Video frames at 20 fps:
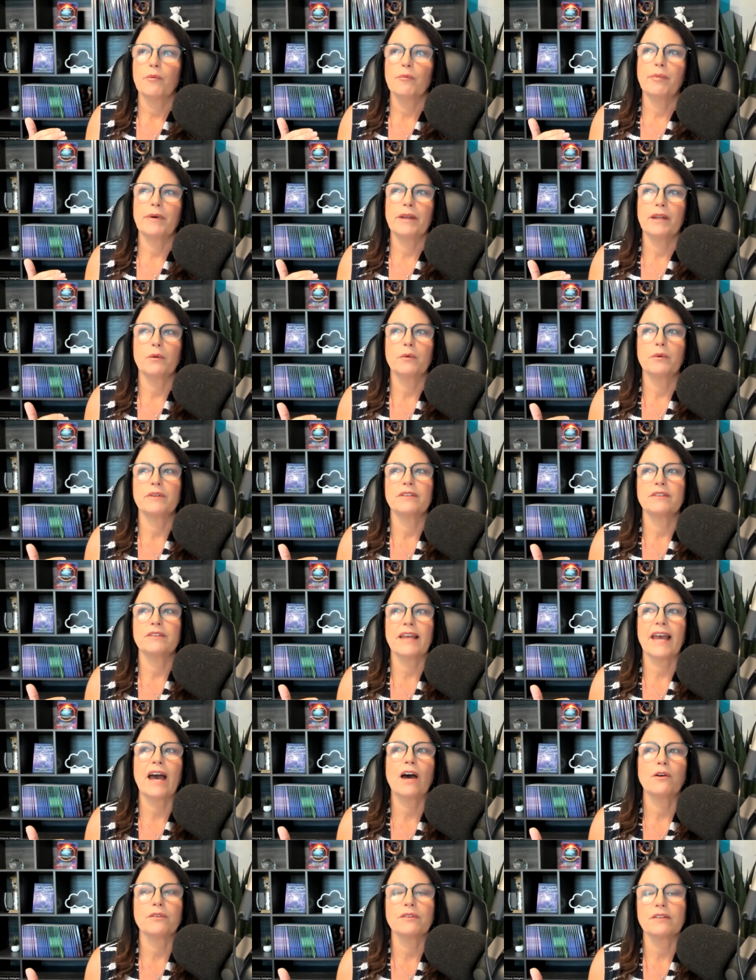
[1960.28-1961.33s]
but it was
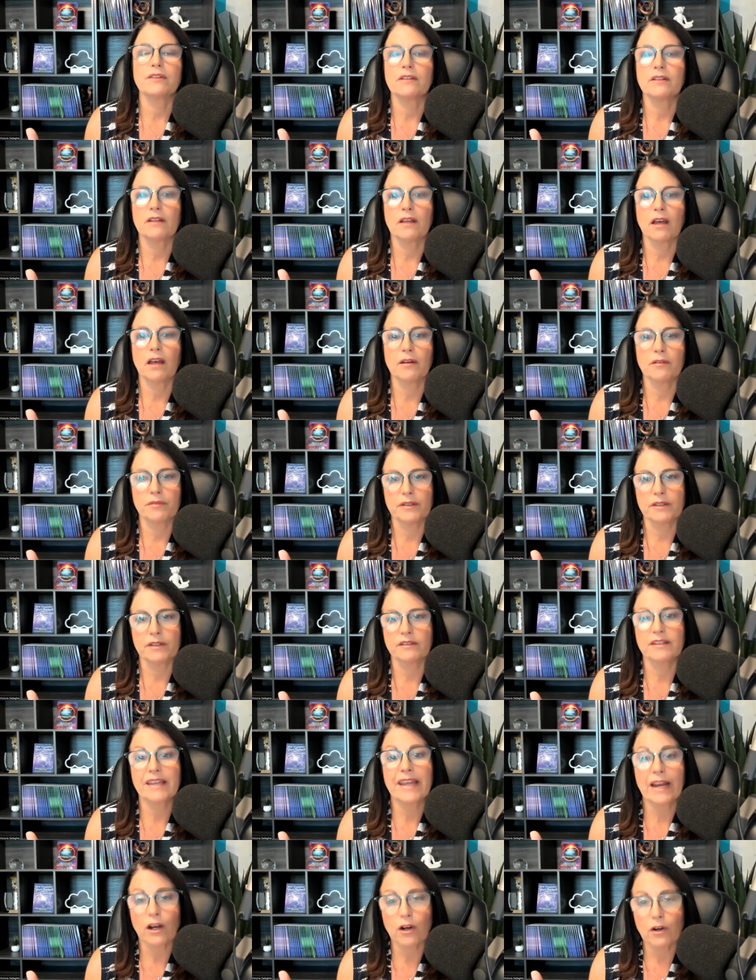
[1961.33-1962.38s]
out of his
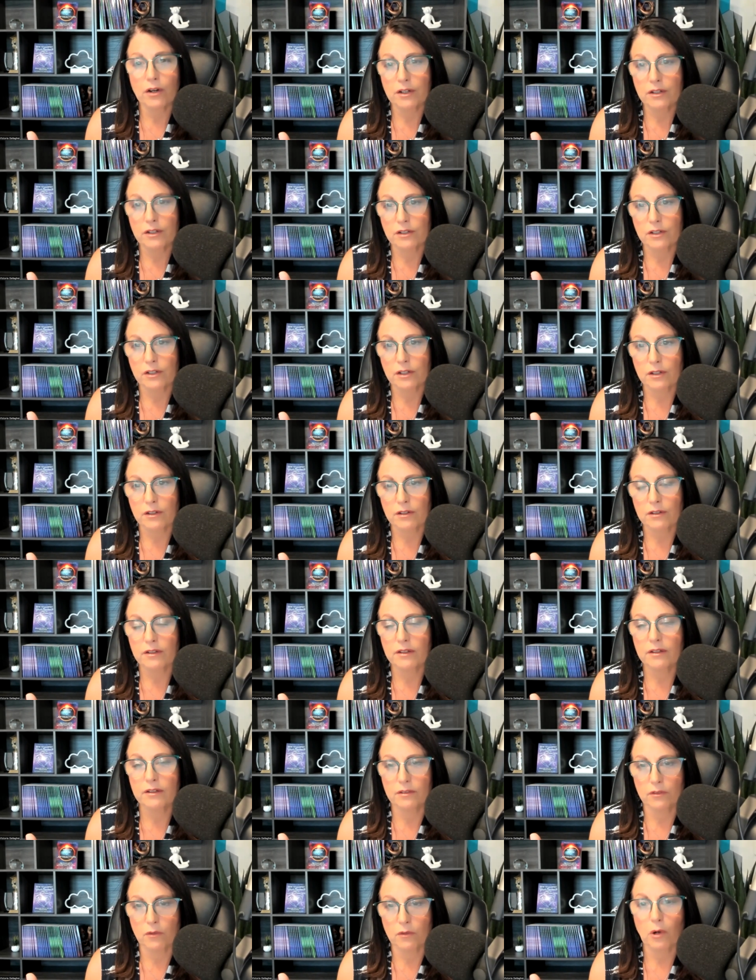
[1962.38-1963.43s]
character
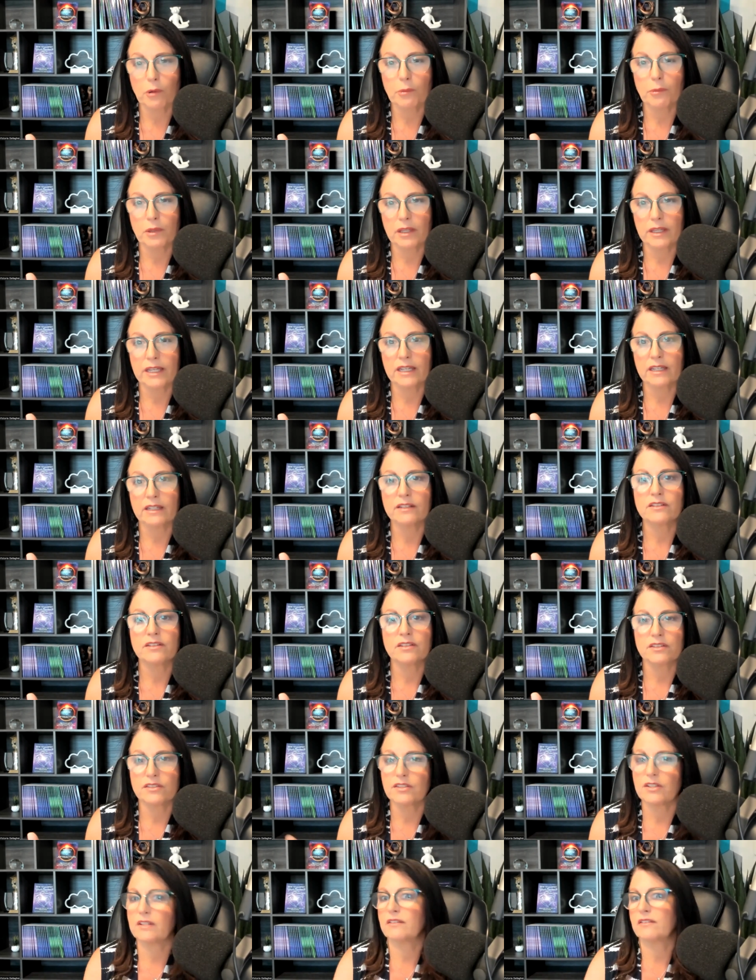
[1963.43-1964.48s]
normally to
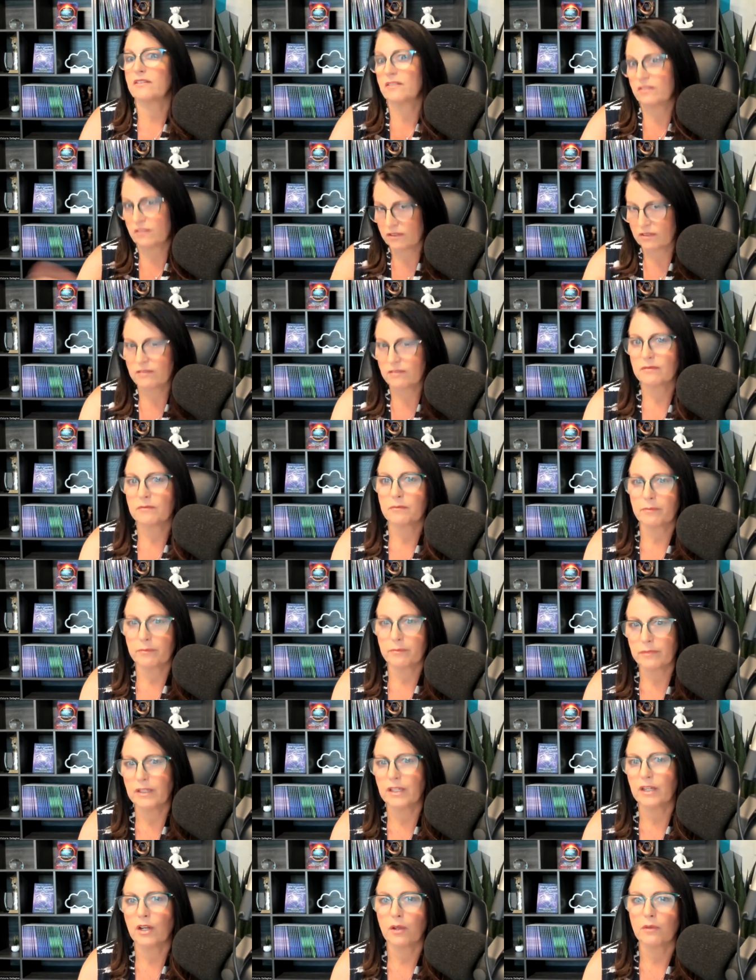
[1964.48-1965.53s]
just,
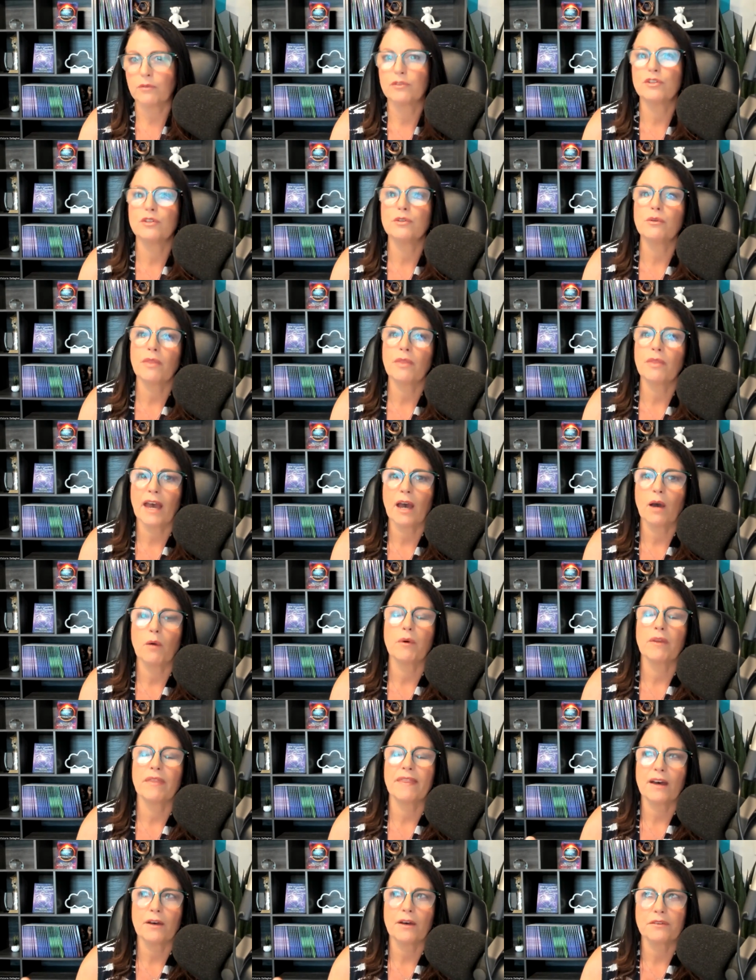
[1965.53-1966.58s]
you know, do that
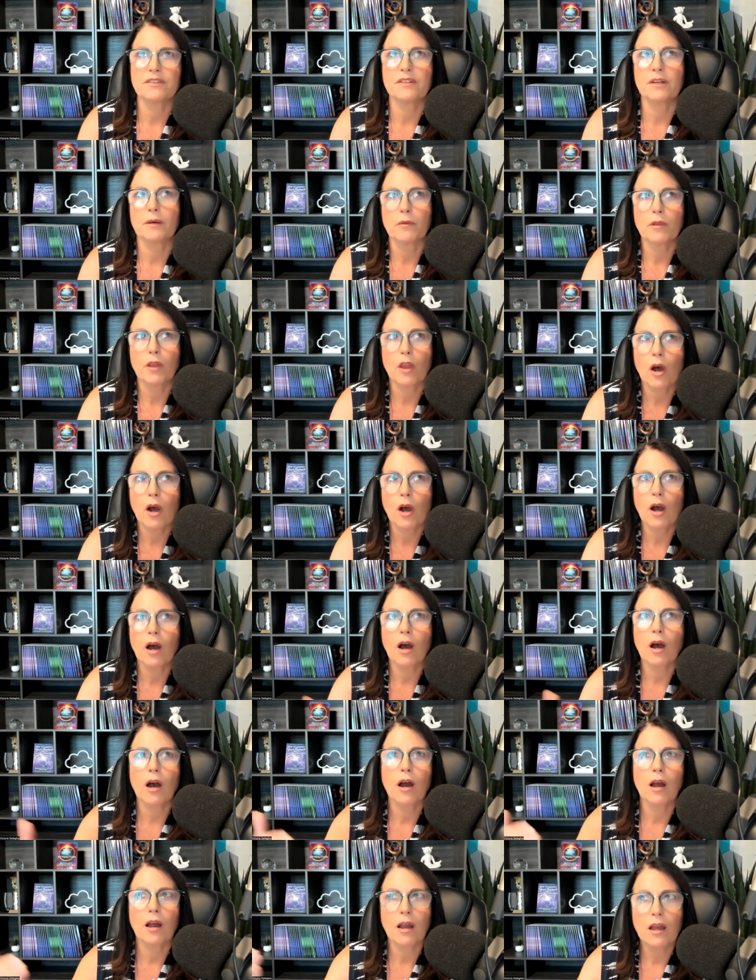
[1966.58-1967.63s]
without some
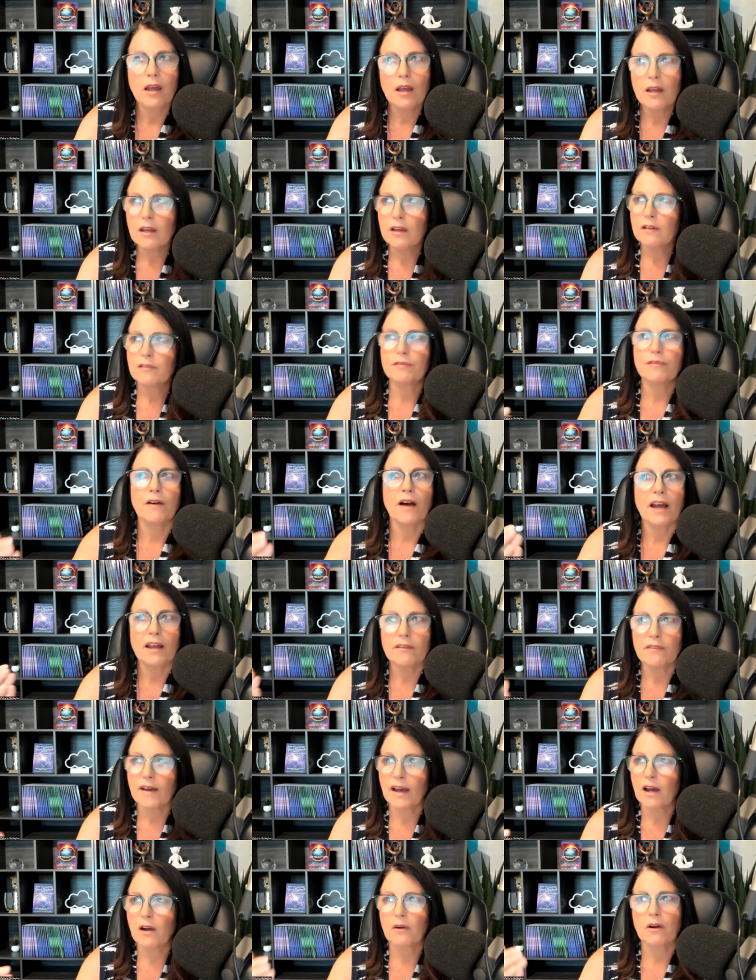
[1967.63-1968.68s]
long
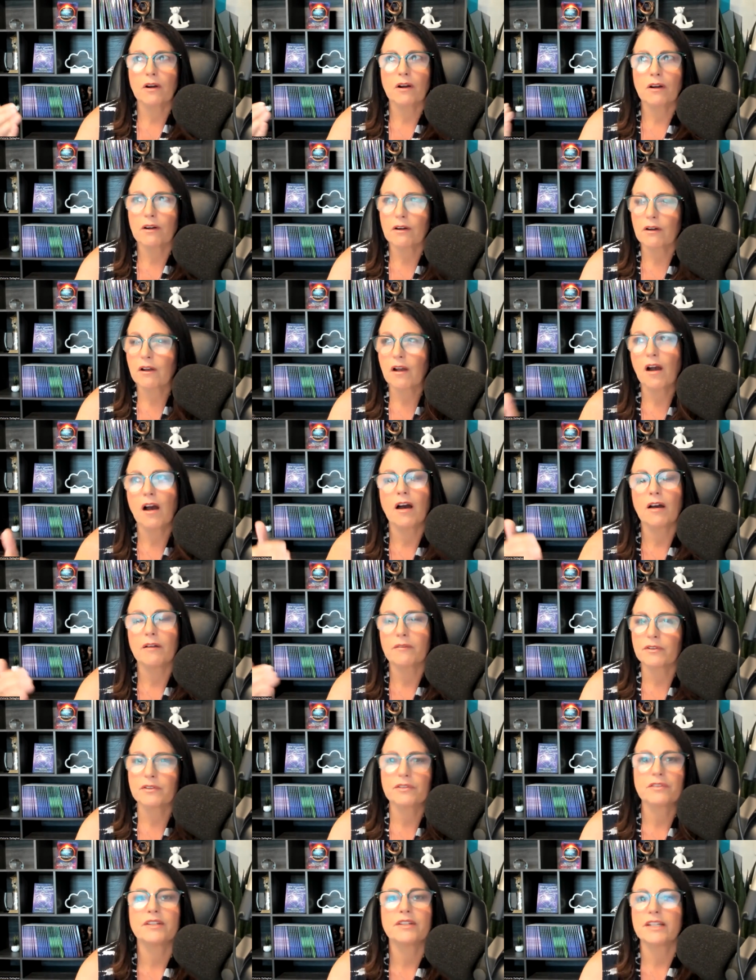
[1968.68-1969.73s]
5-hour
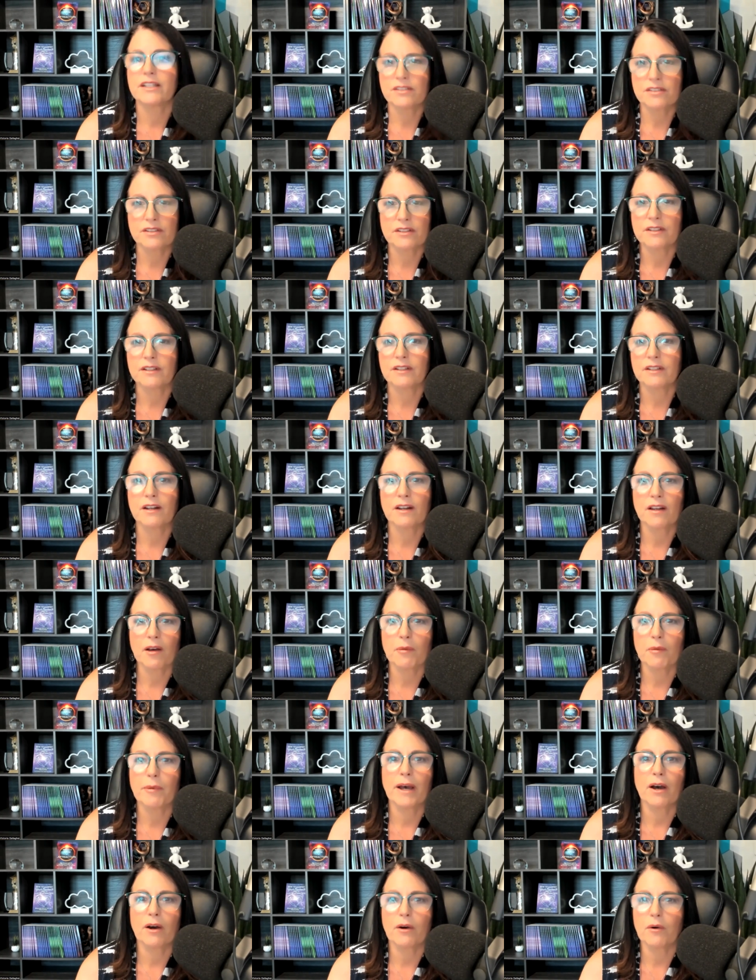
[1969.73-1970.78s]
conversation
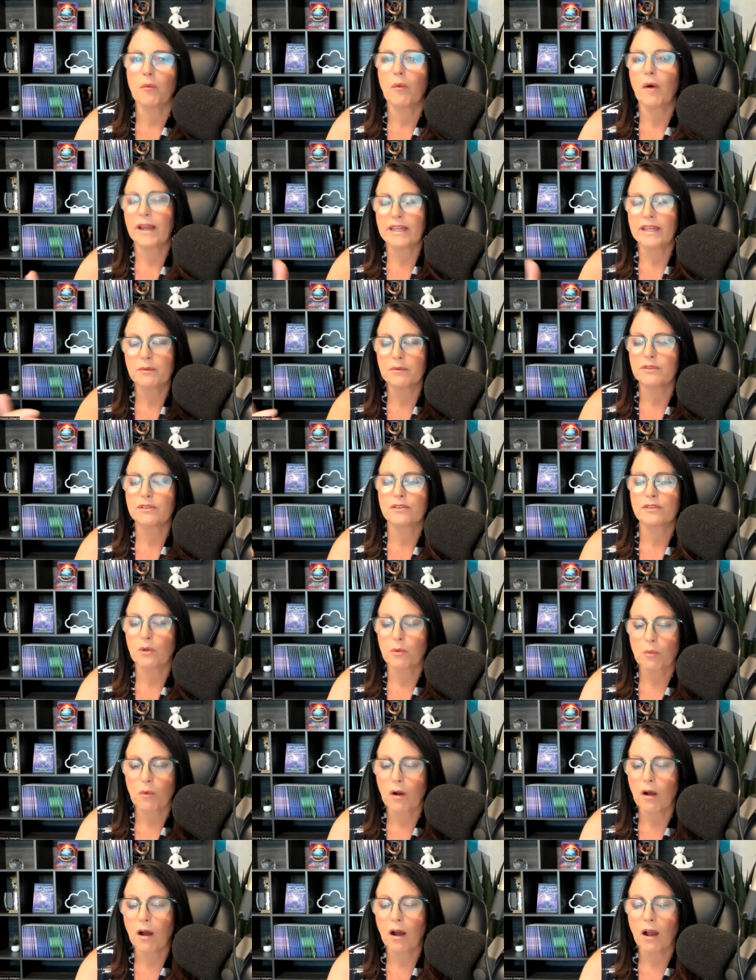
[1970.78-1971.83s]
about why he was so
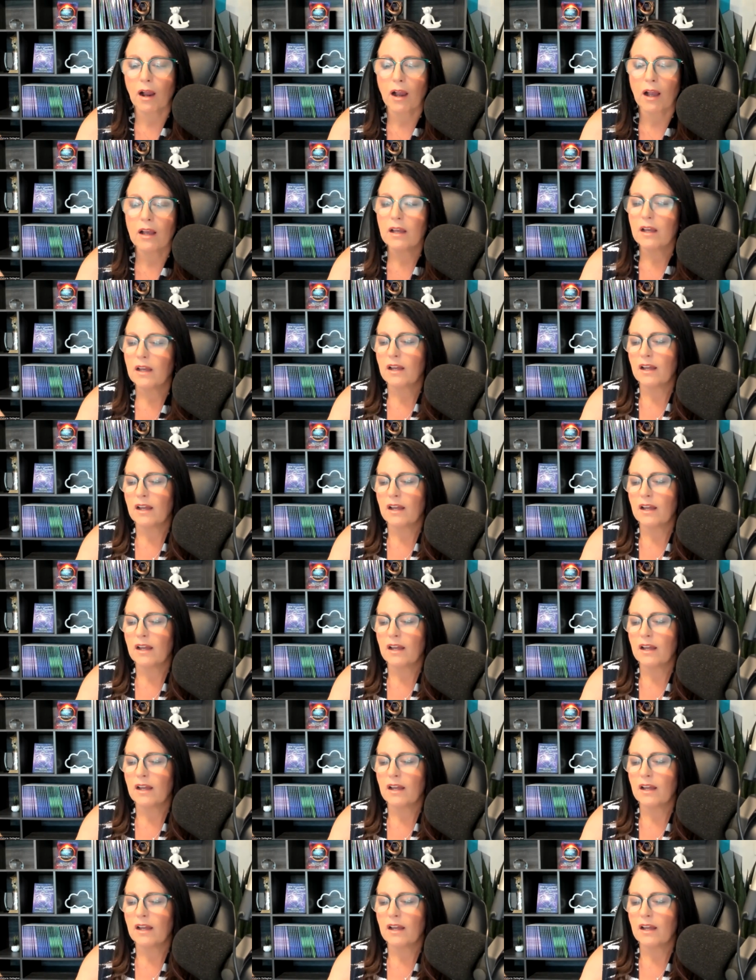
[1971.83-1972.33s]
wrong.